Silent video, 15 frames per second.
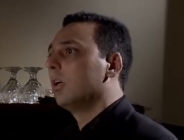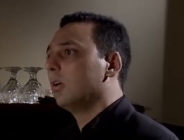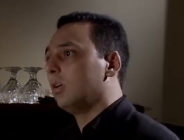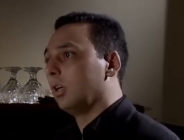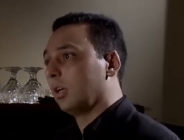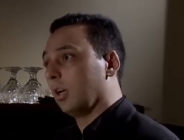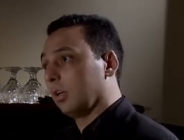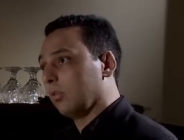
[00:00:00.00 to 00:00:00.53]

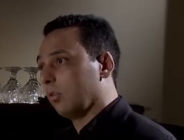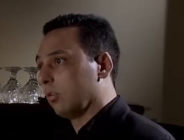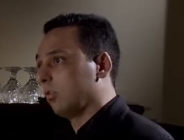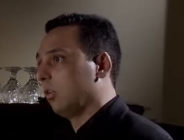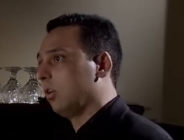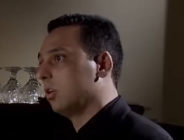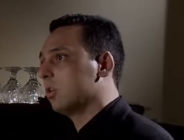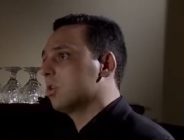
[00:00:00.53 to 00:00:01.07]
You get
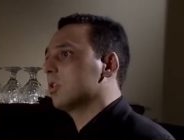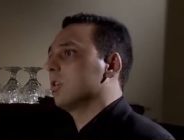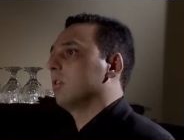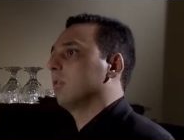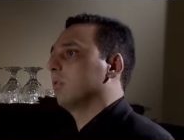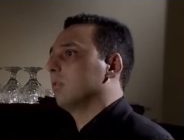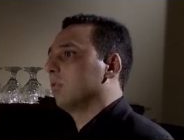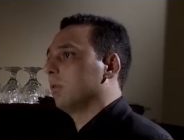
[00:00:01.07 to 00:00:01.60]
resolution
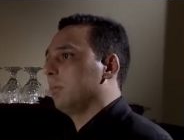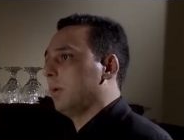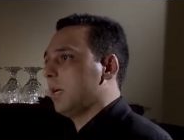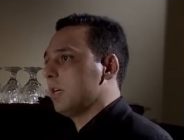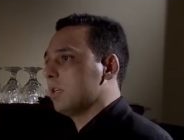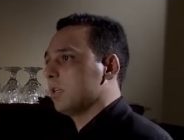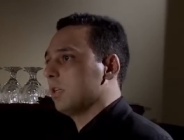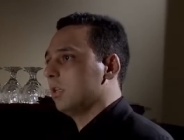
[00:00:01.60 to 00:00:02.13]
of
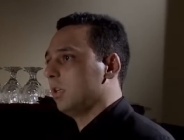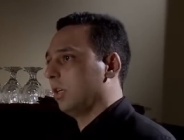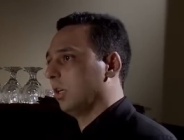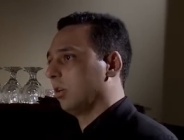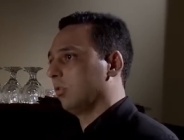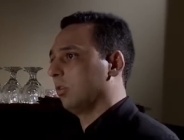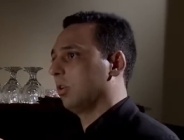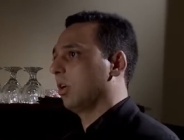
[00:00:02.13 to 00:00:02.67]
inflammation, you
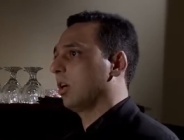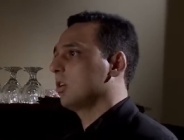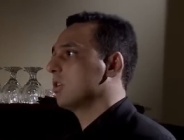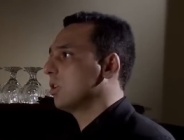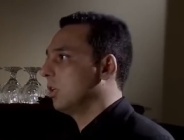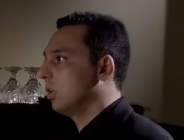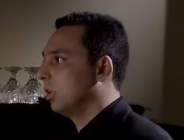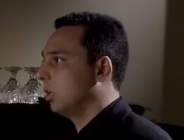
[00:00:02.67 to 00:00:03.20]
get
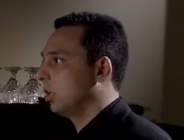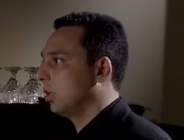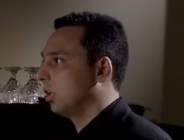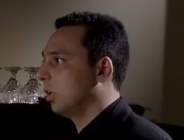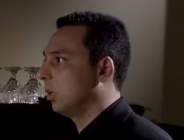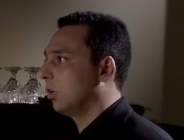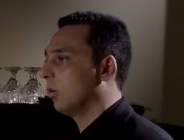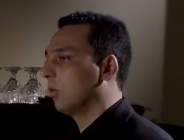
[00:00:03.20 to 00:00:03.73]
reduction in
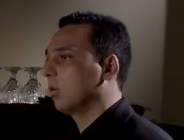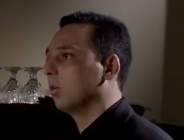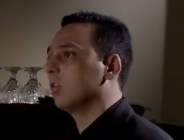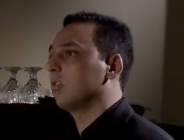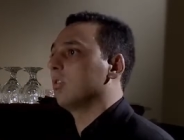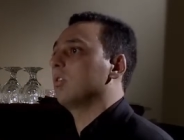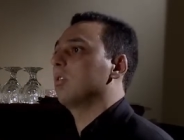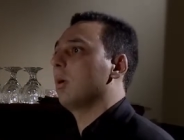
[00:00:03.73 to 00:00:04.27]
the local
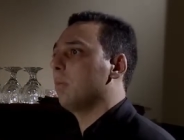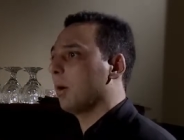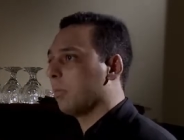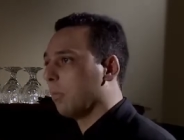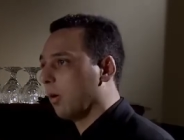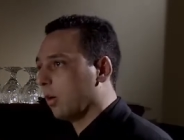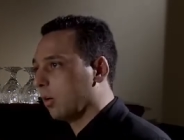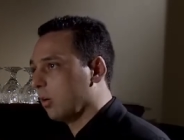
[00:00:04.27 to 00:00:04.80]
systemic
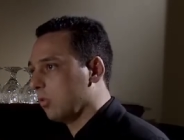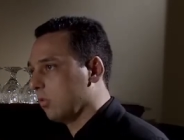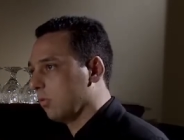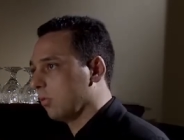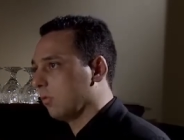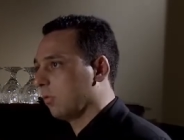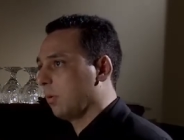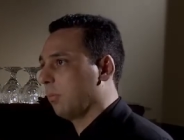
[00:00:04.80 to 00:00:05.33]
markers
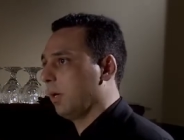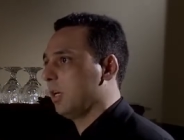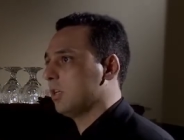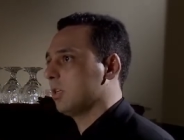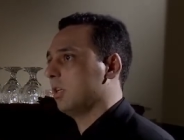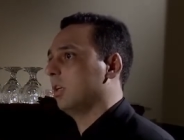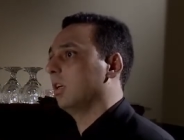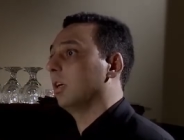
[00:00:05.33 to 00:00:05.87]
of
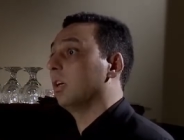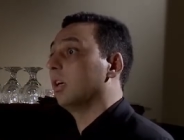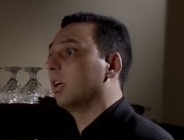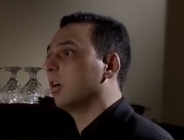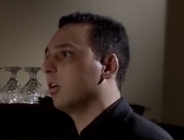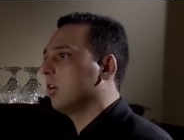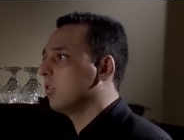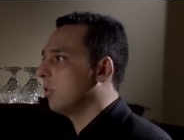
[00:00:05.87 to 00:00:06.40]
inflammation, you get
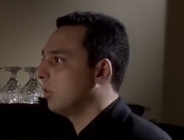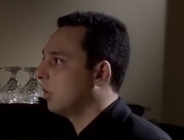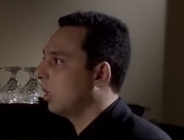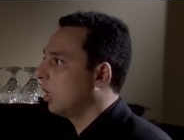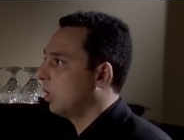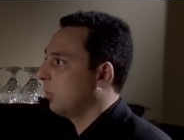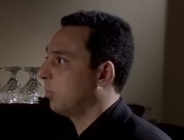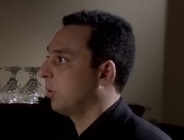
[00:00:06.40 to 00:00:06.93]
increase in
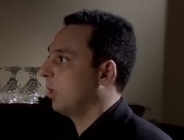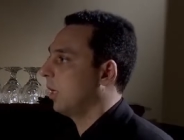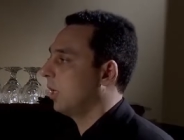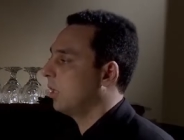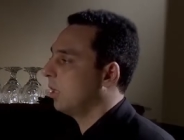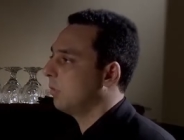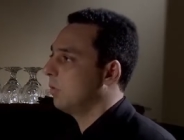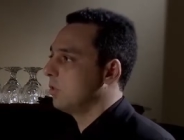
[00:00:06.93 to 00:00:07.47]

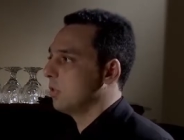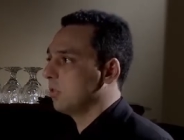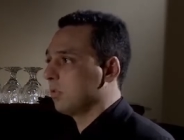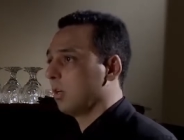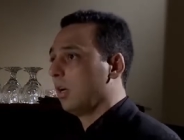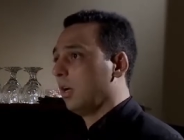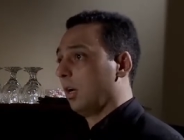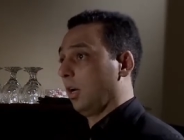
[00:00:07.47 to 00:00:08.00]
adiponectin, which is
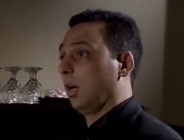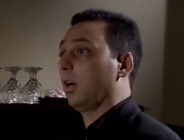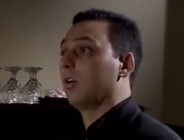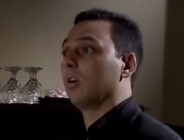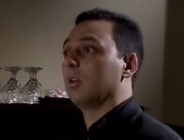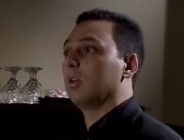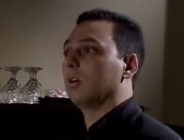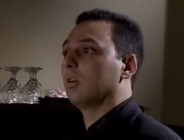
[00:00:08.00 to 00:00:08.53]
a
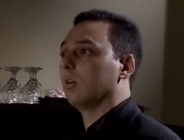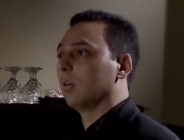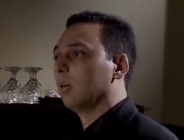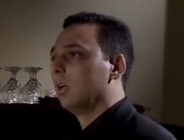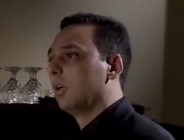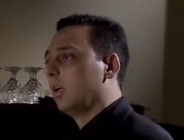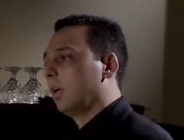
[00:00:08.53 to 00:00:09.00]
critical